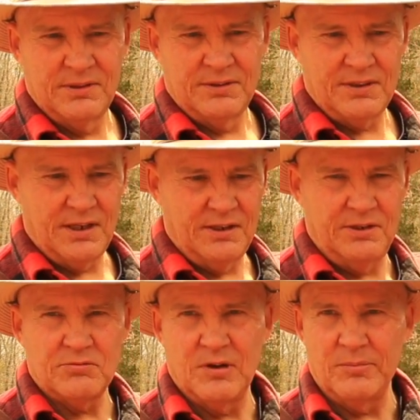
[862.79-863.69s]
It's got a
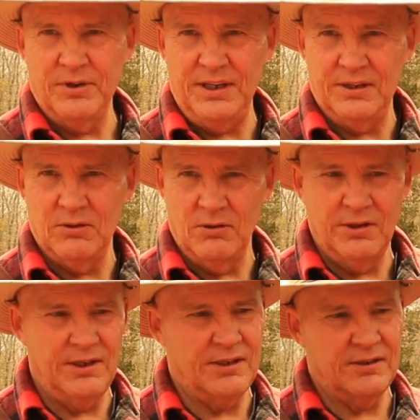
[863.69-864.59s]
nice rubber handle
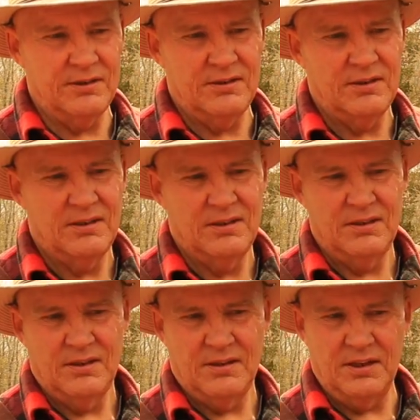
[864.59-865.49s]
on it, a good
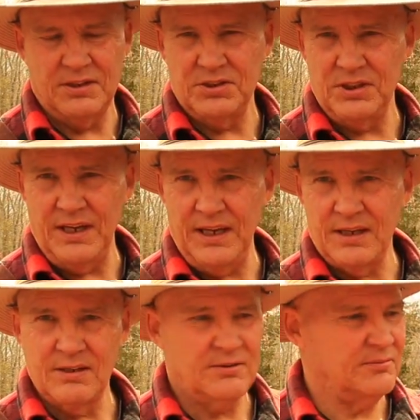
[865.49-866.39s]
thick
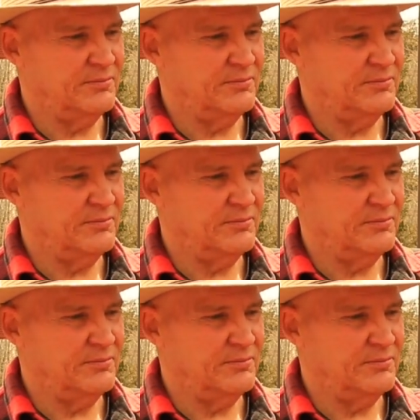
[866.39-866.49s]
shank,